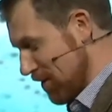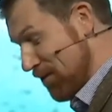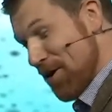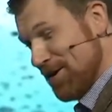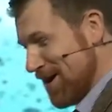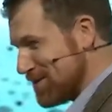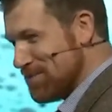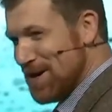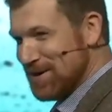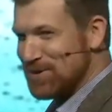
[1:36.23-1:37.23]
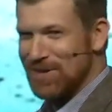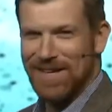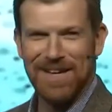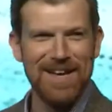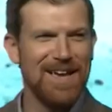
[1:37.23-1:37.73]
very next pitch,
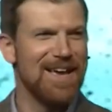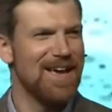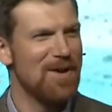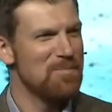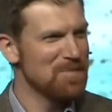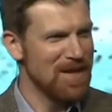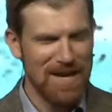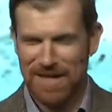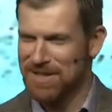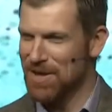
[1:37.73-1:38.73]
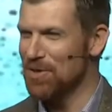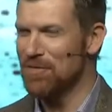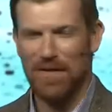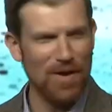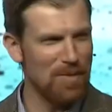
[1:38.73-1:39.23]
he hits another
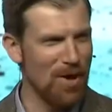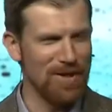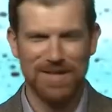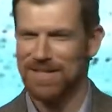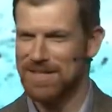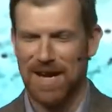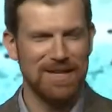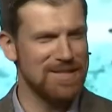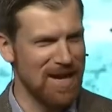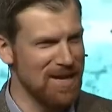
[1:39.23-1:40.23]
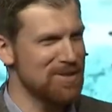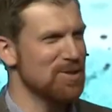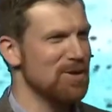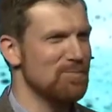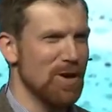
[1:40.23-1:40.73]
foul ball into the stands and hits
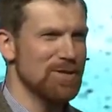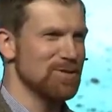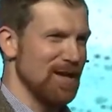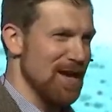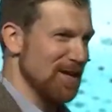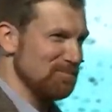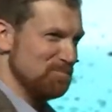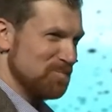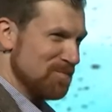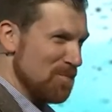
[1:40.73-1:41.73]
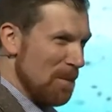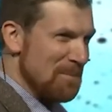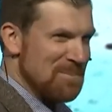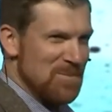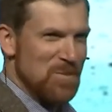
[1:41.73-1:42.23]
her and breaks her leg.
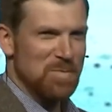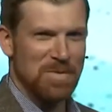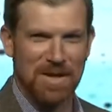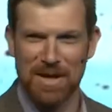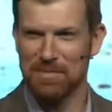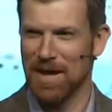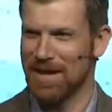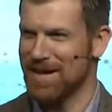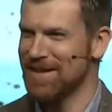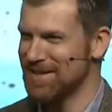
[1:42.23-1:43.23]
And I'm like,